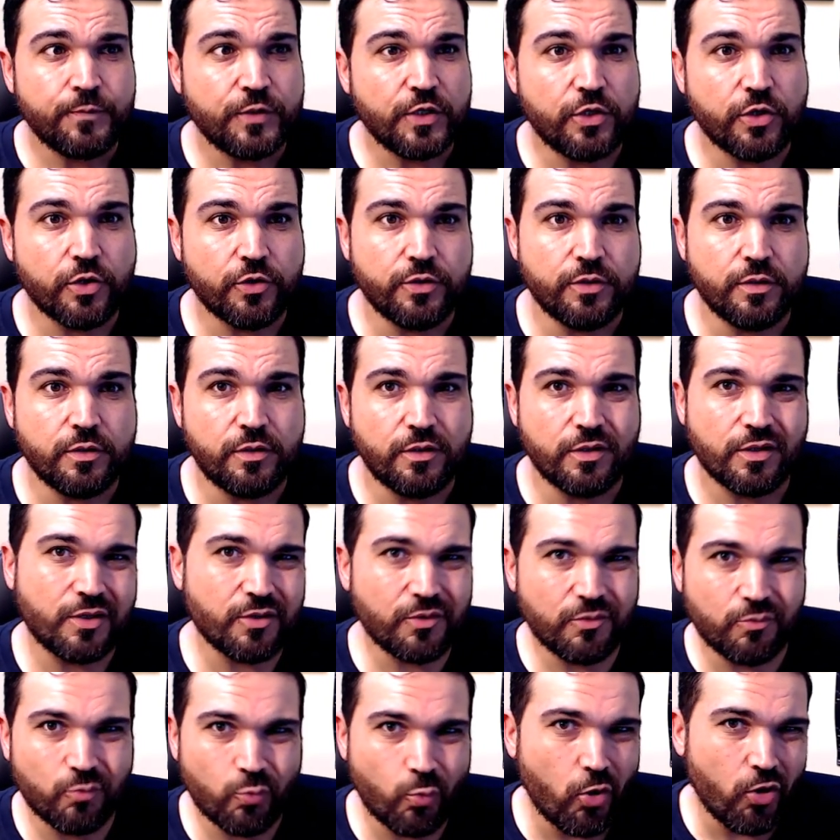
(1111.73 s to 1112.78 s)
you know you
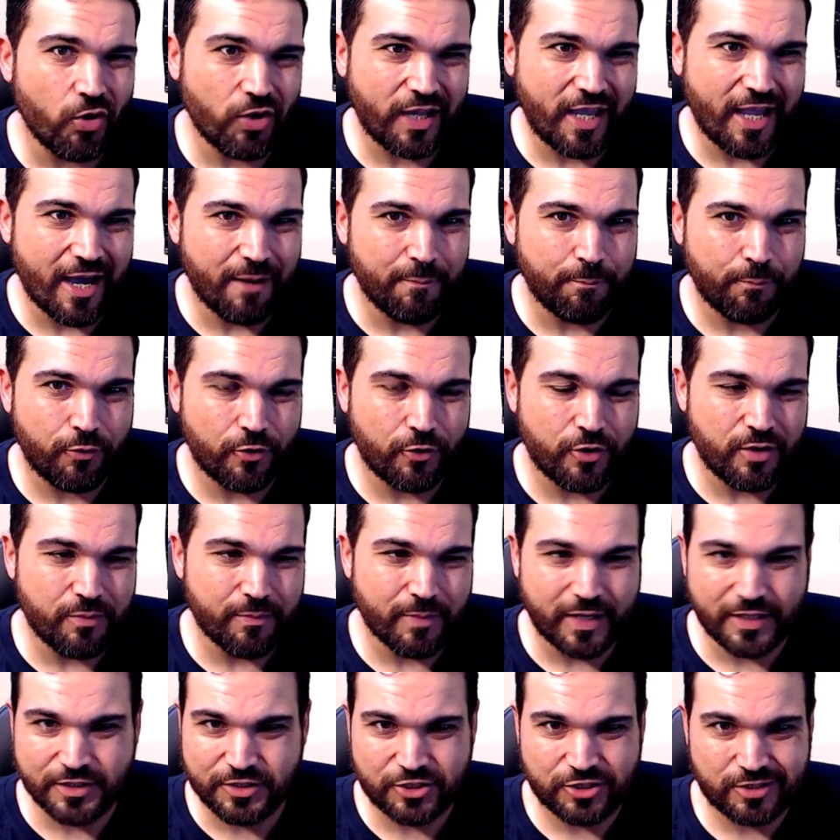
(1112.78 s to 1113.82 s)
can work out pretty
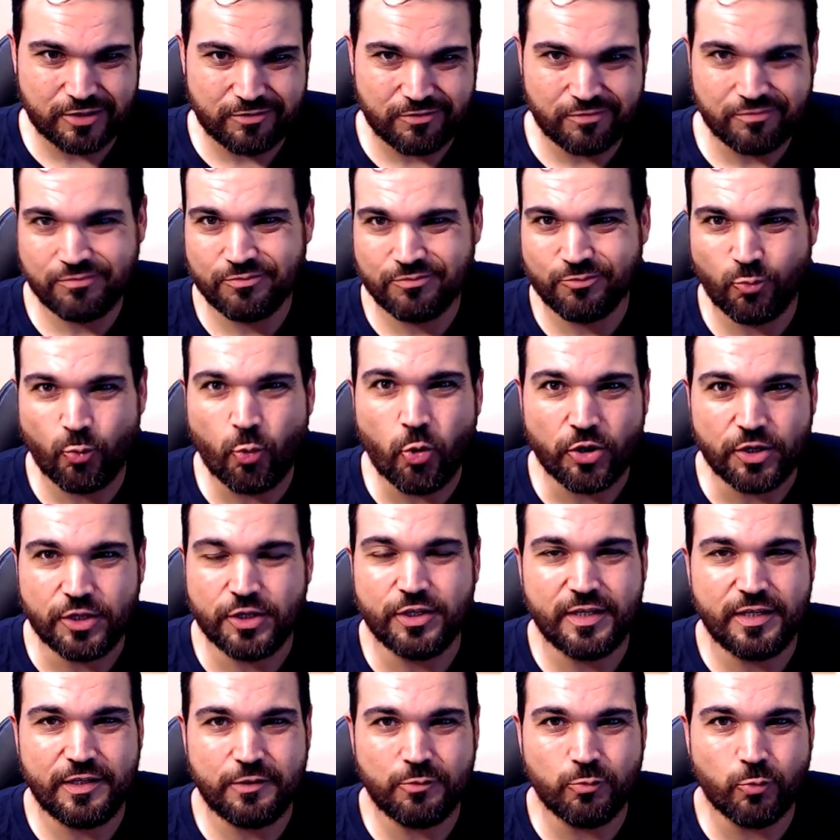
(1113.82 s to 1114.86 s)
much what
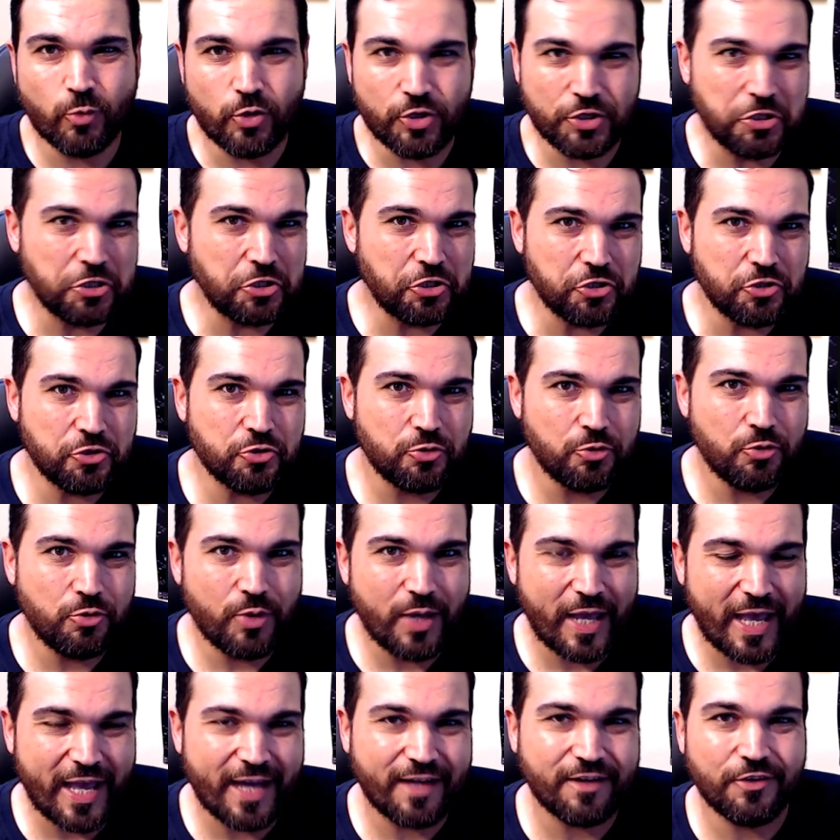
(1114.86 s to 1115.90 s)
you need, what you can
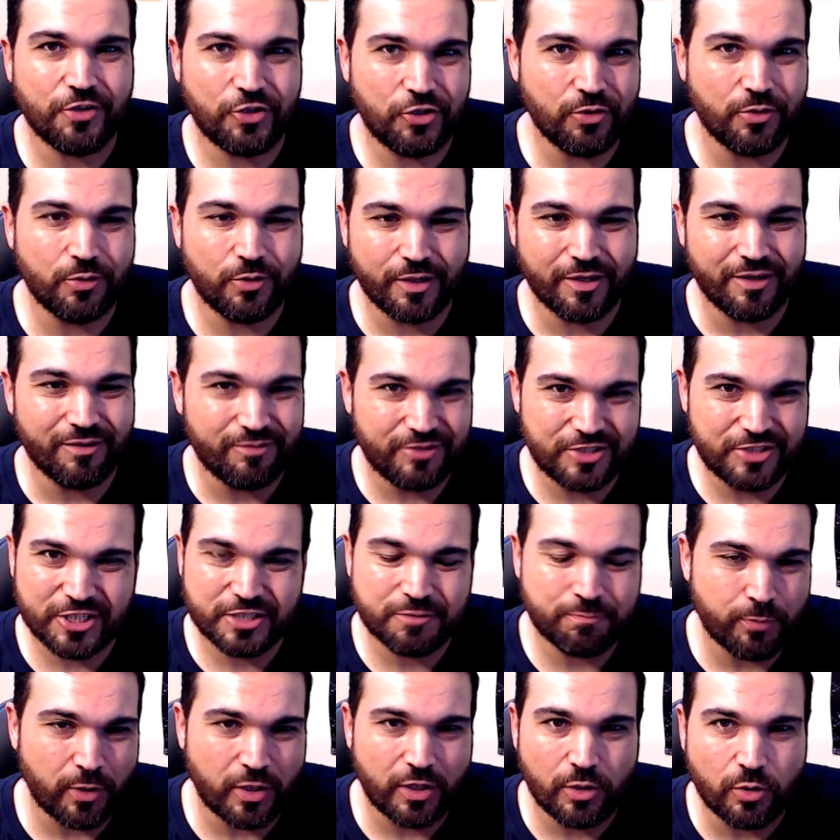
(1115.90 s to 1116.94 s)
do, how to do it
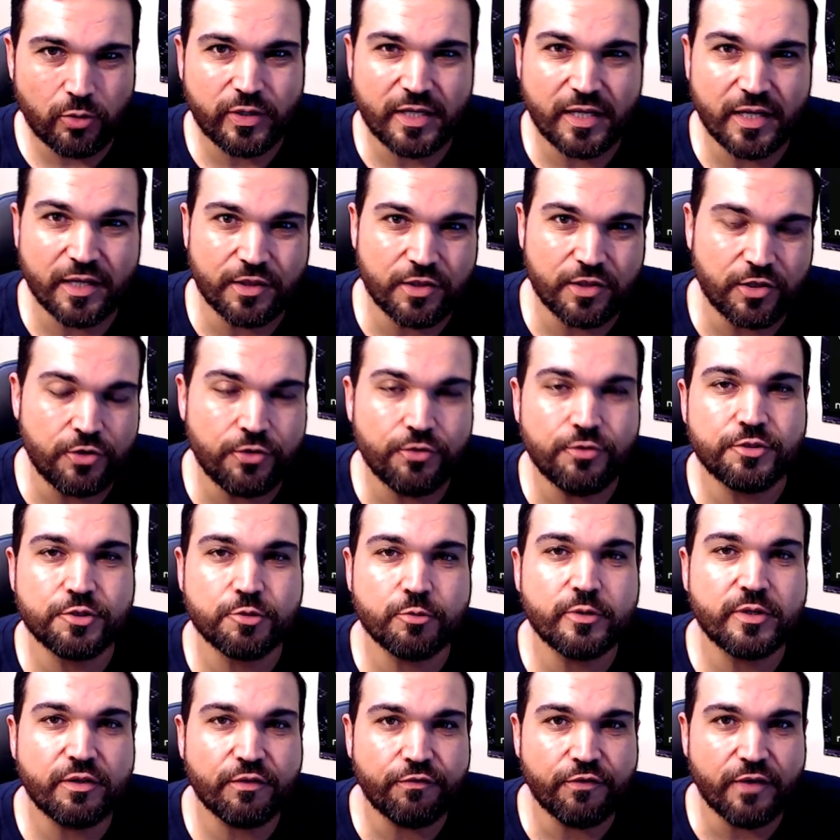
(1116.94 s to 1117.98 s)
just by looking at the
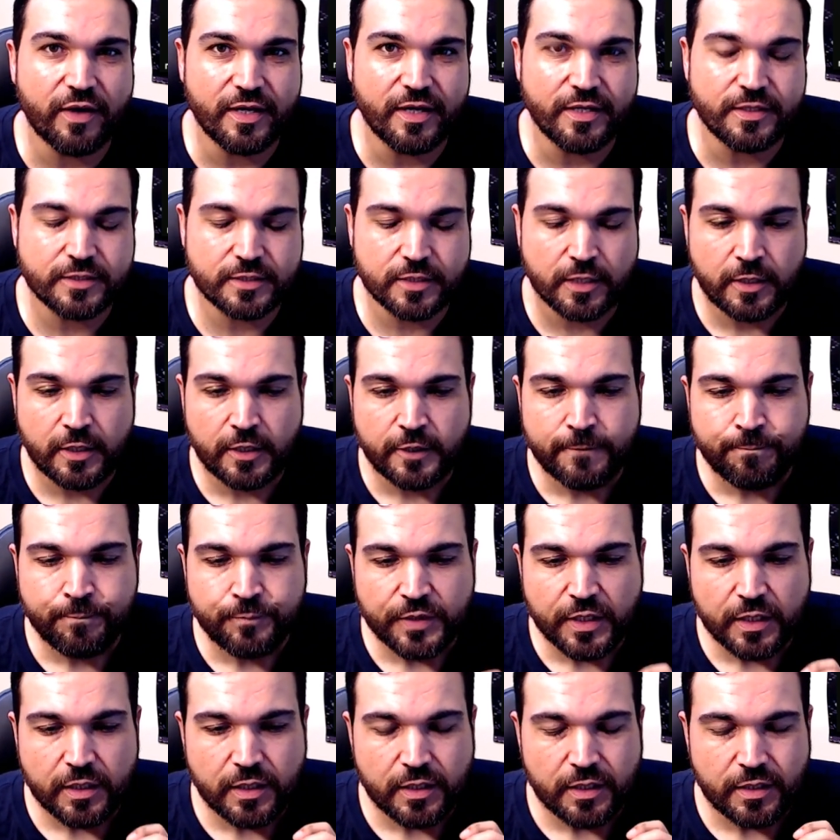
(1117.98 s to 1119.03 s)
user interface.
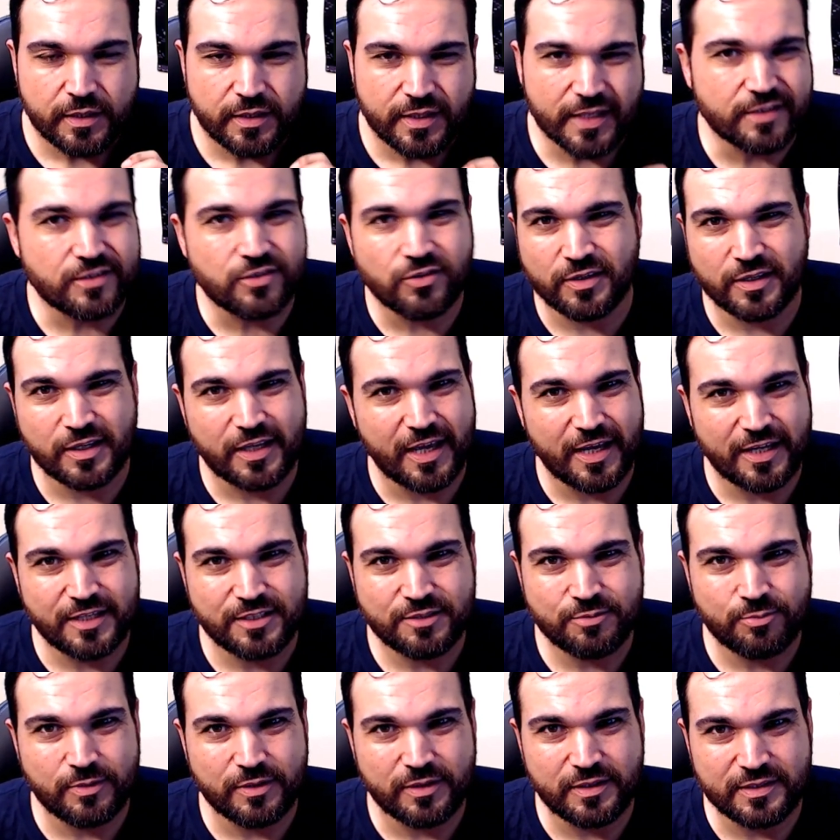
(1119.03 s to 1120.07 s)
That's not the
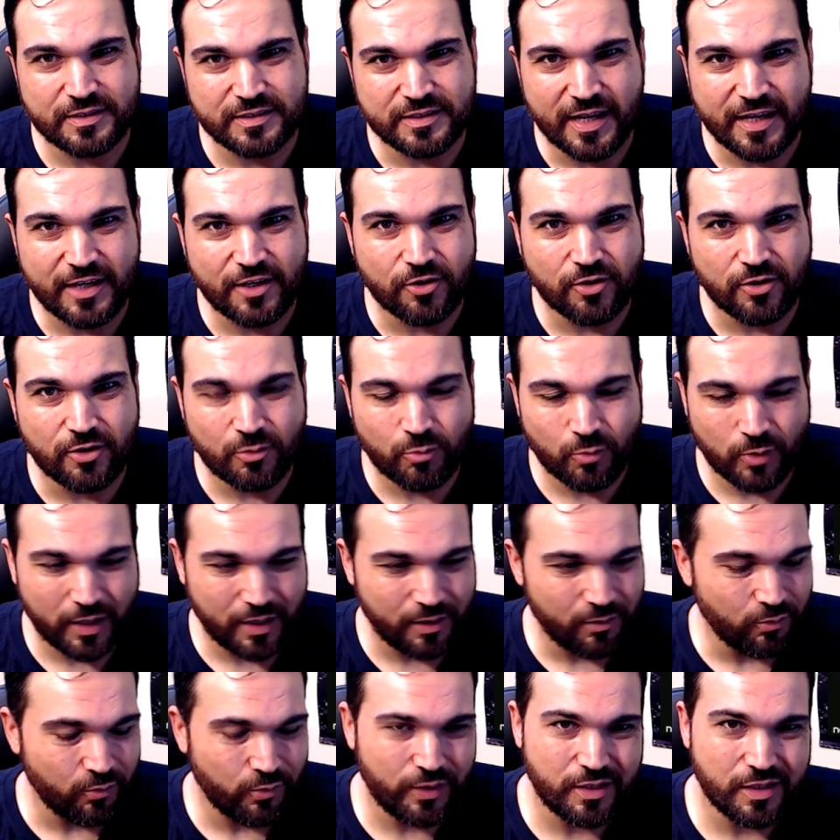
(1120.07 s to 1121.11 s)
case with this Nacon
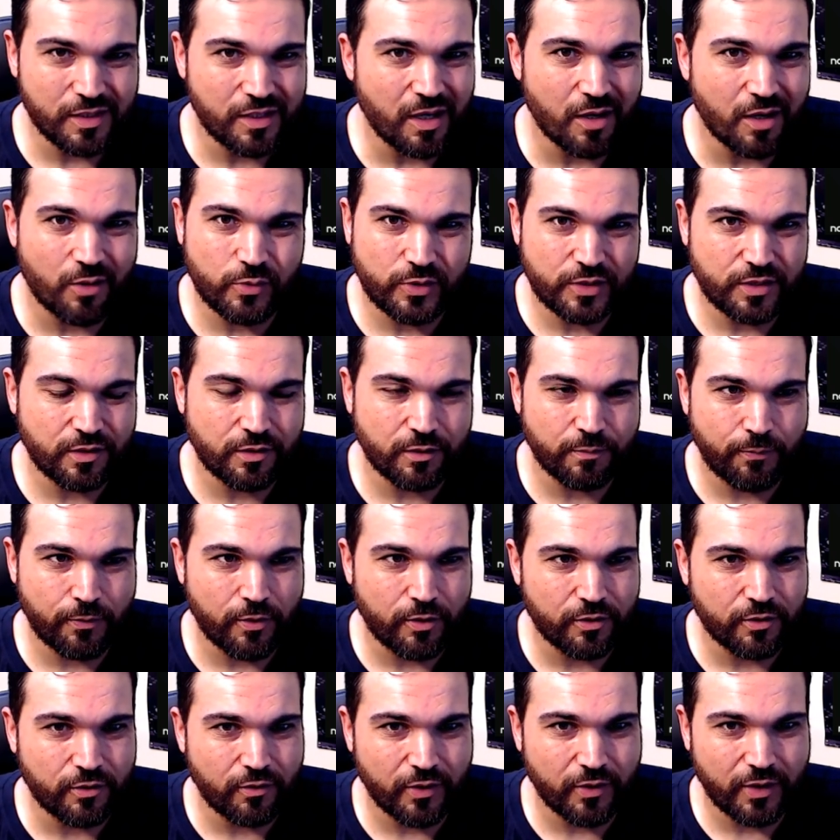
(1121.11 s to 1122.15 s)
one, where you go into the
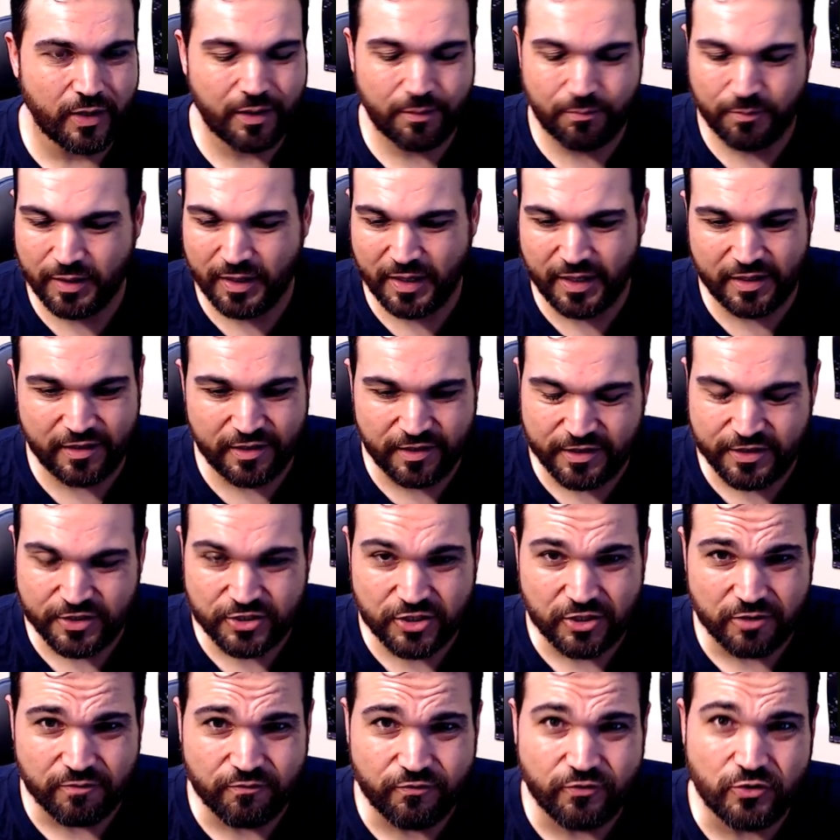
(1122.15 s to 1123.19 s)
program and it
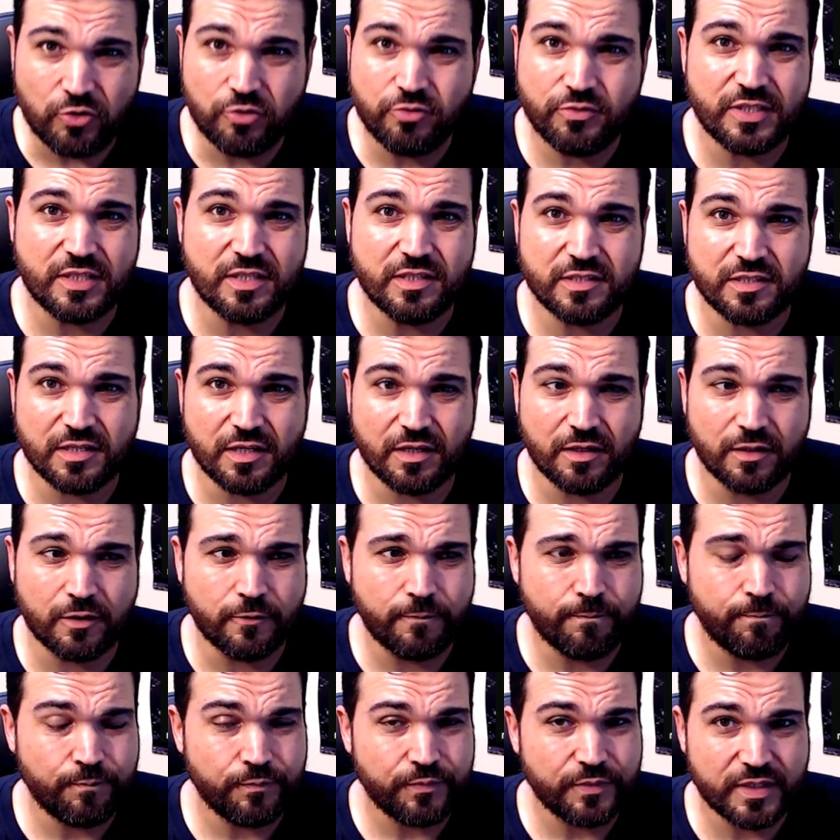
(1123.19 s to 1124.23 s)
is confusing as
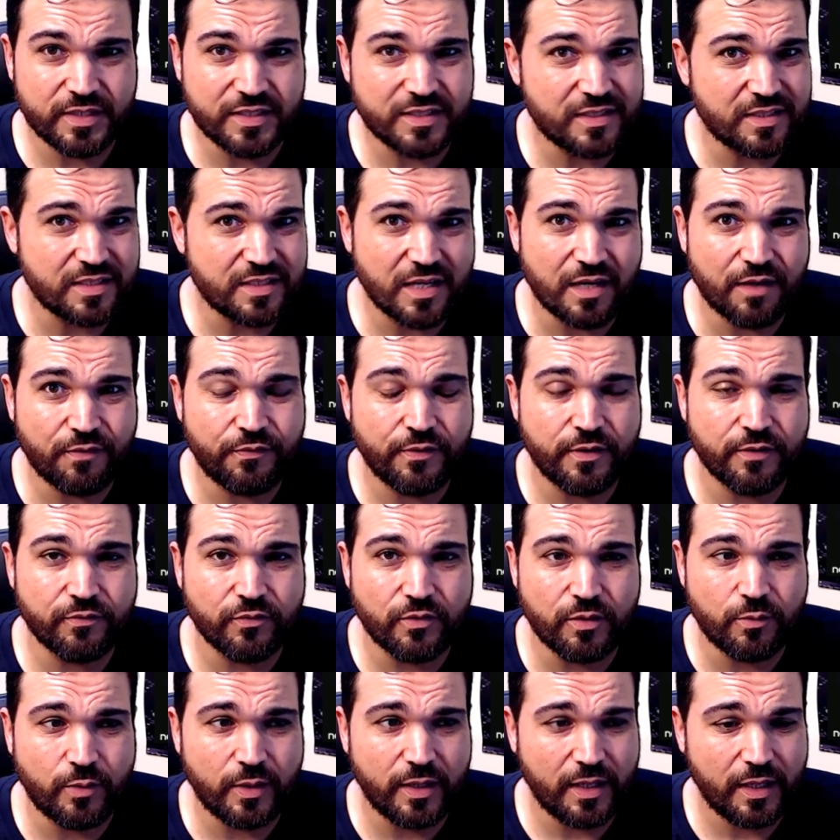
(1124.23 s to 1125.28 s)
hell. There's stuff
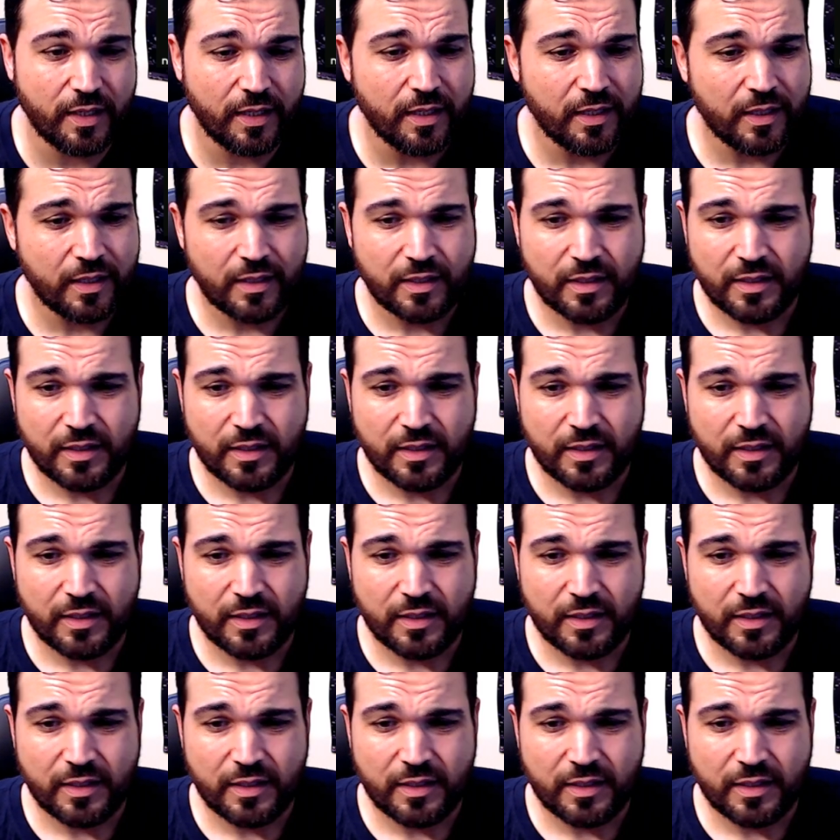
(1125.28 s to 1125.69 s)
everywhere.